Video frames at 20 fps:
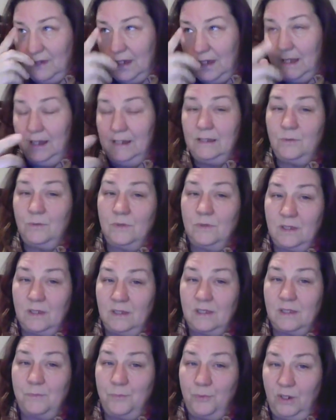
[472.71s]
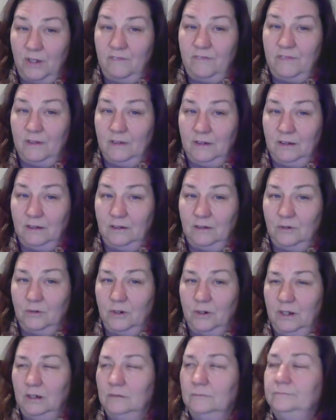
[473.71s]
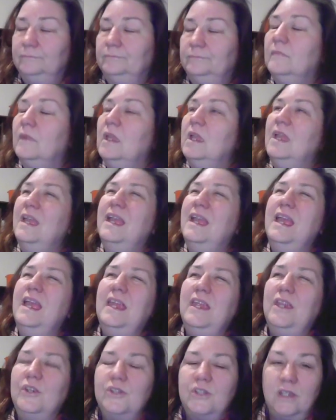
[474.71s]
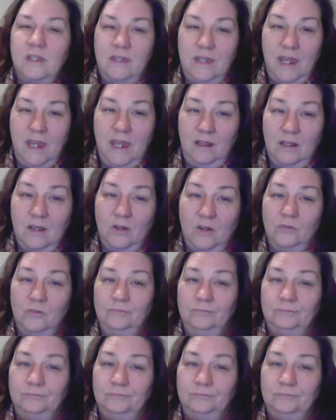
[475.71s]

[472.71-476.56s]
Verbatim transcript: and this one's in Springfield, Illinois. Here's the thing, though.